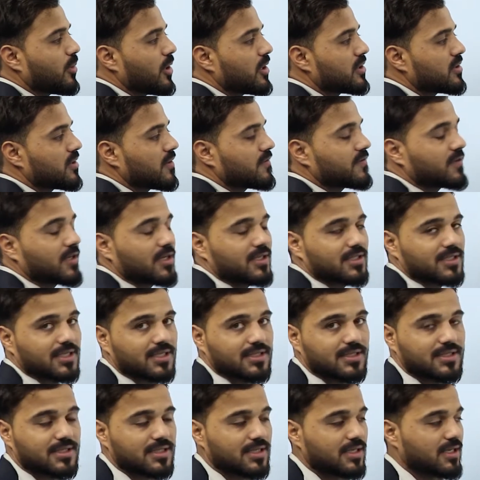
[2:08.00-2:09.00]
point of
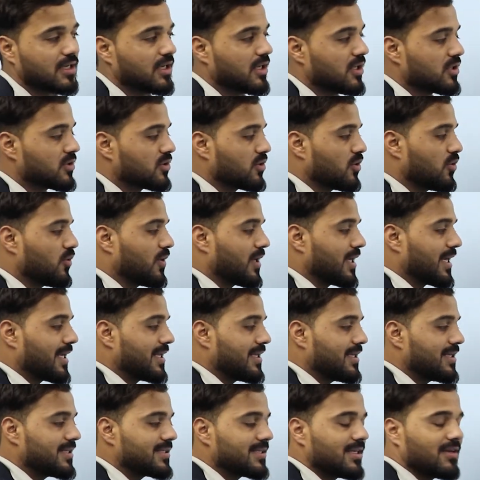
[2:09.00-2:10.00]
tangency. So we can
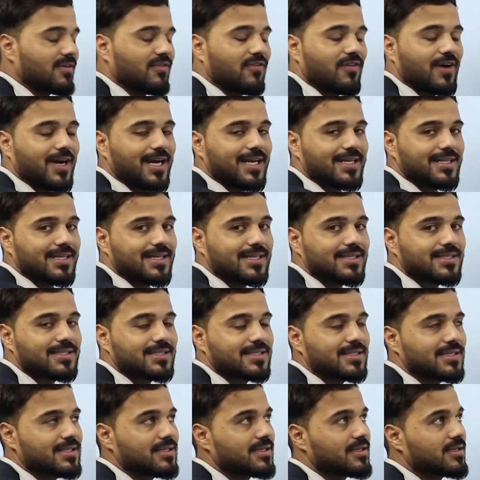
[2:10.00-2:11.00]
easily find
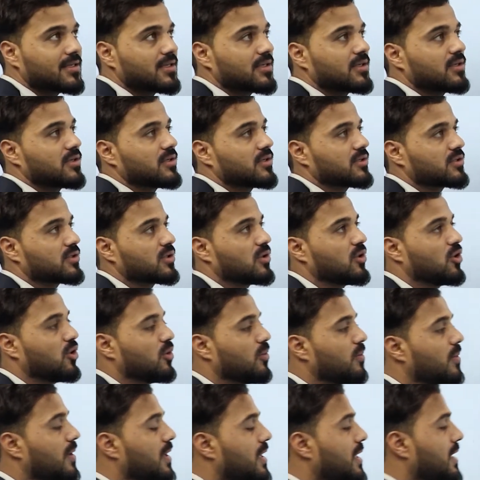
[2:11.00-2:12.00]
its
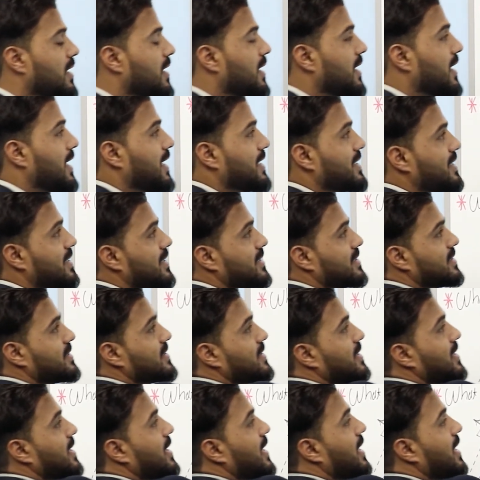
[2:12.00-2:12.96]
slope like this.